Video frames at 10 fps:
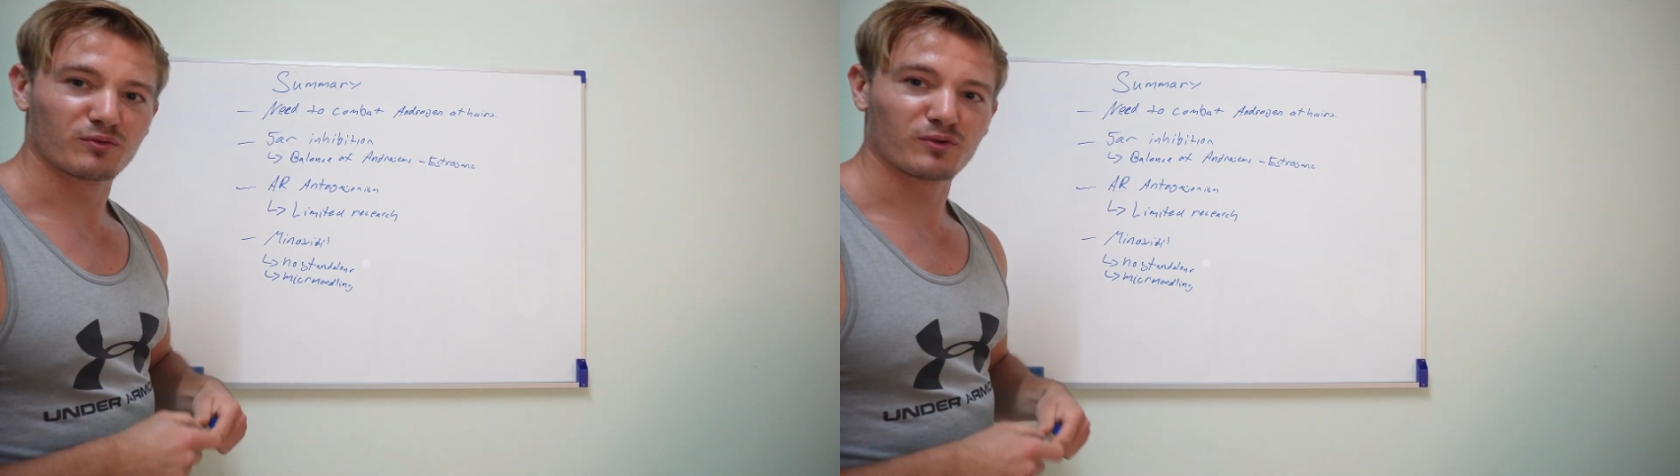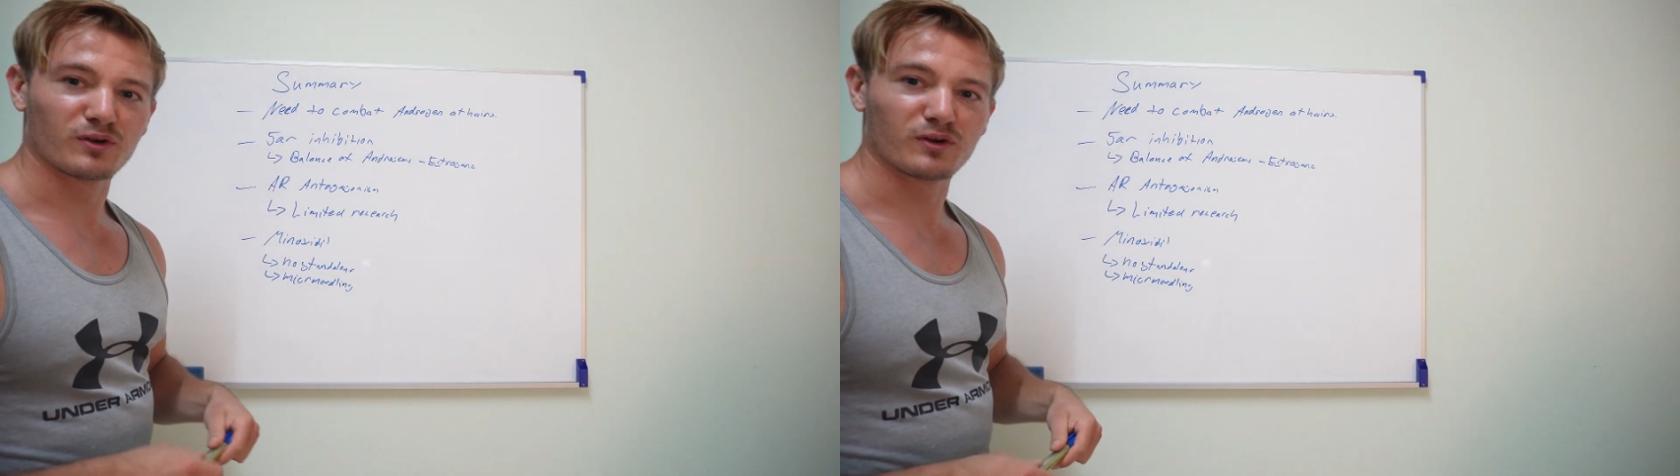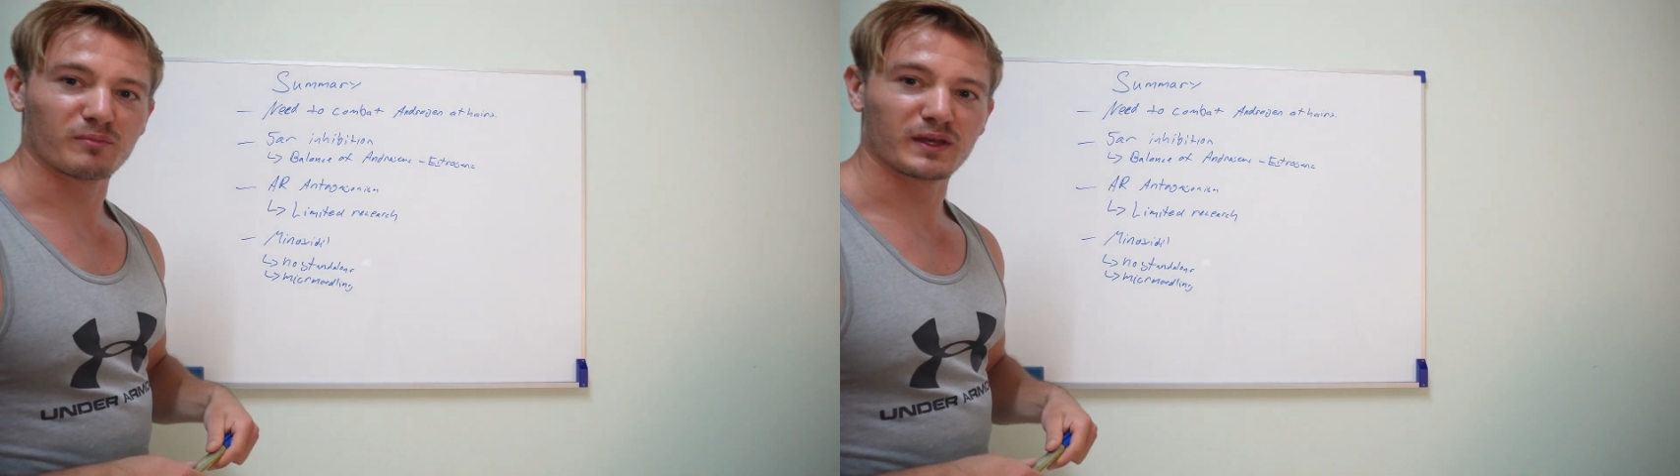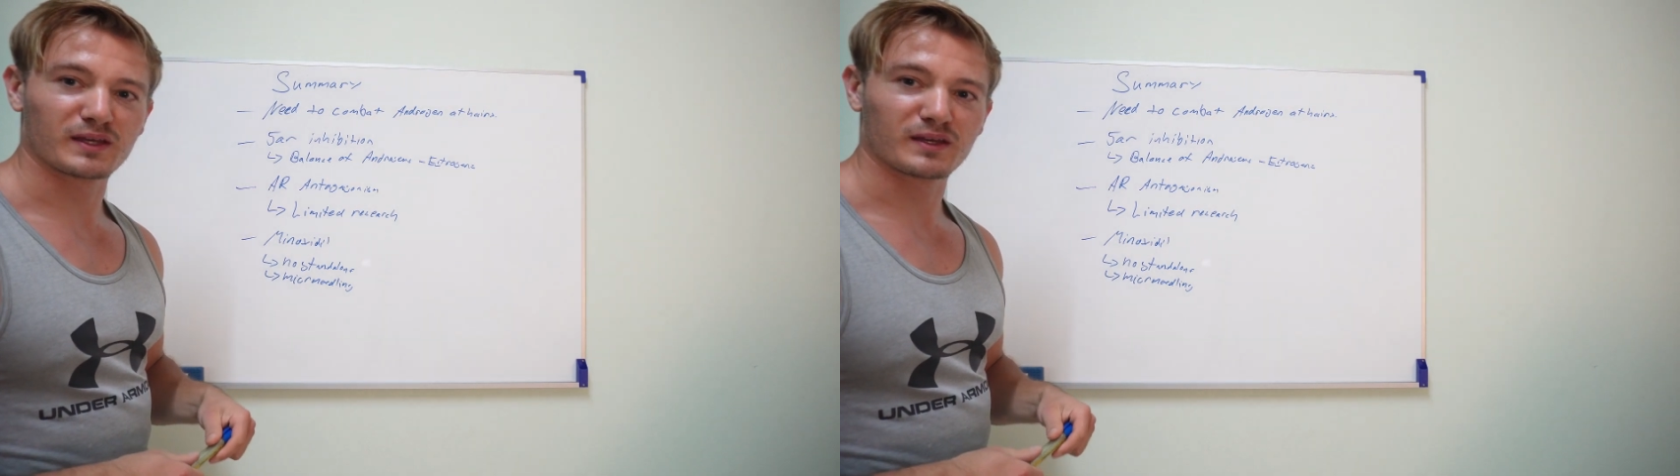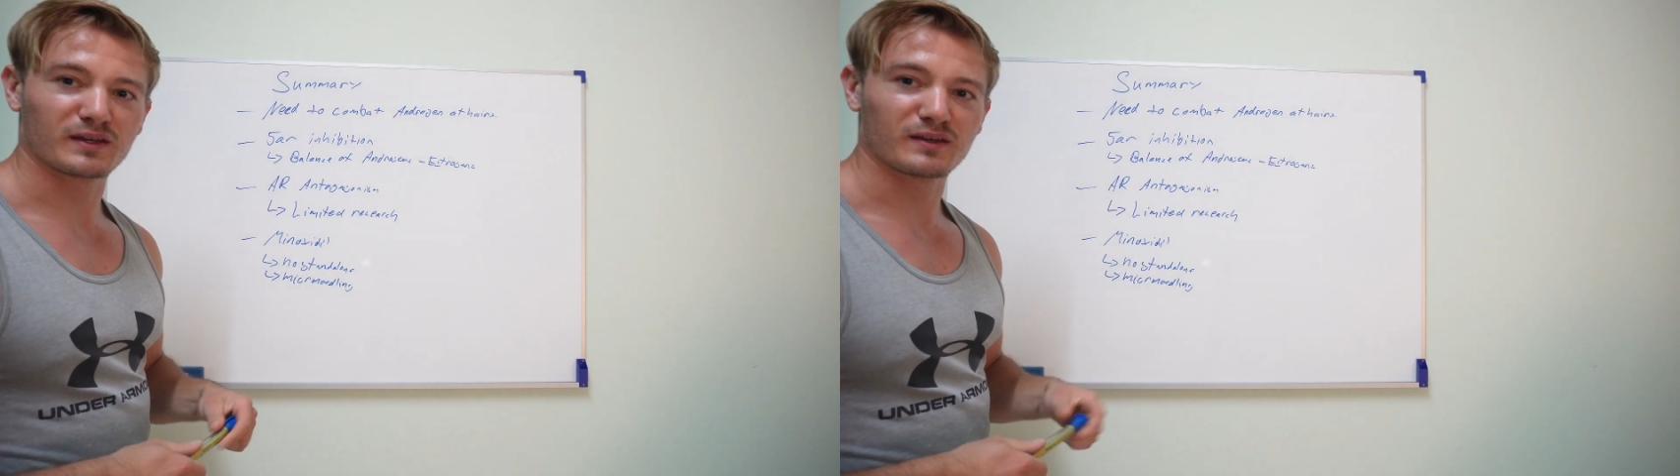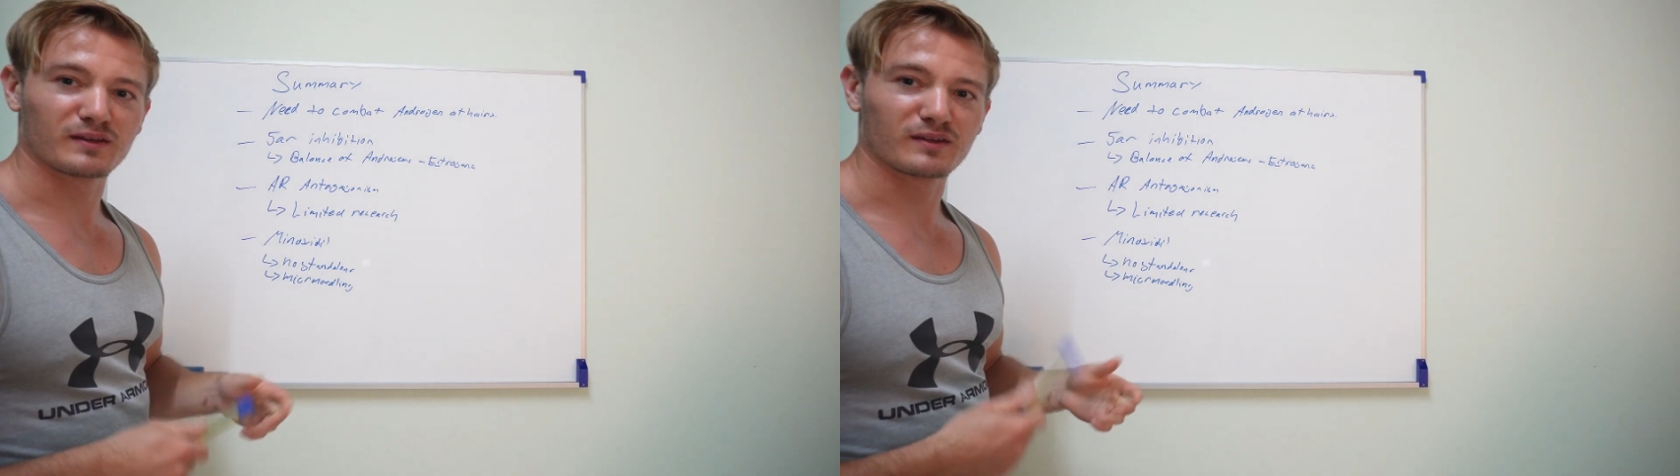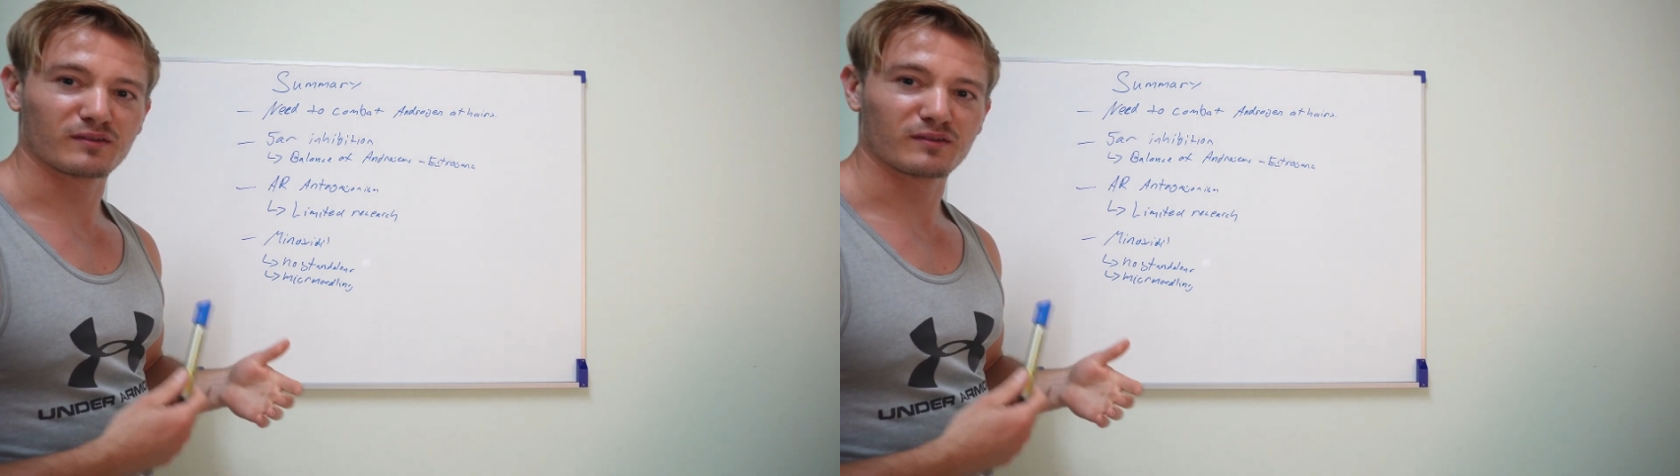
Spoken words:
for making